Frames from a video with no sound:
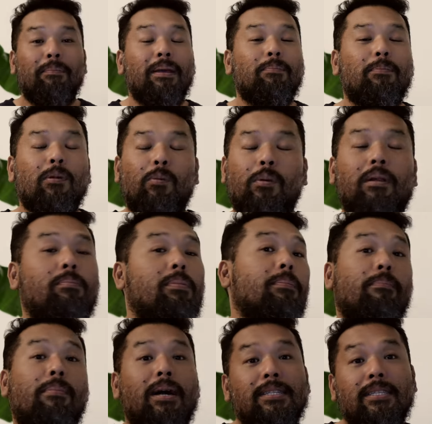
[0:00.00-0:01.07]
People will be
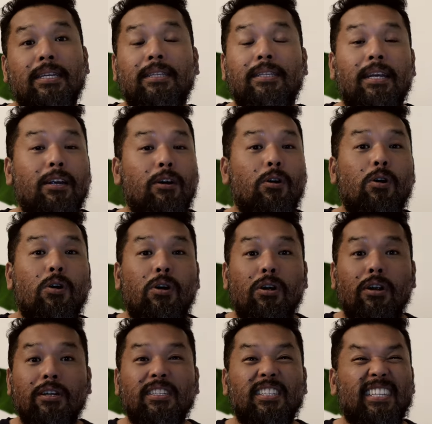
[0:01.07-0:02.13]
buzzing their
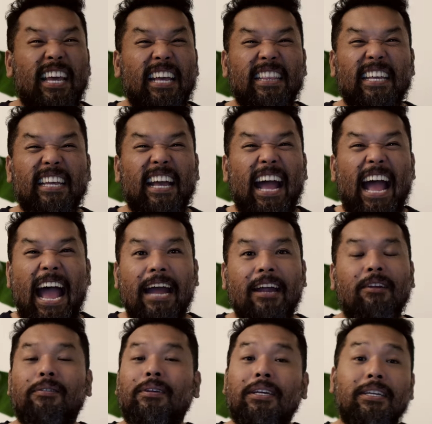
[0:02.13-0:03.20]
horns, getting
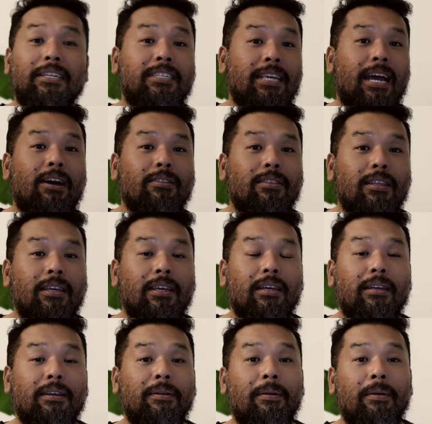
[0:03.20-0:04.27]
angry,
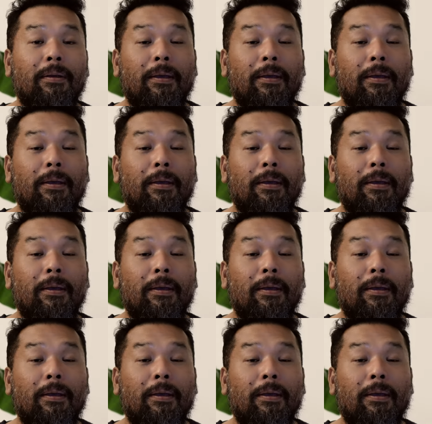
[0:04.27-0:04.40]
shouting.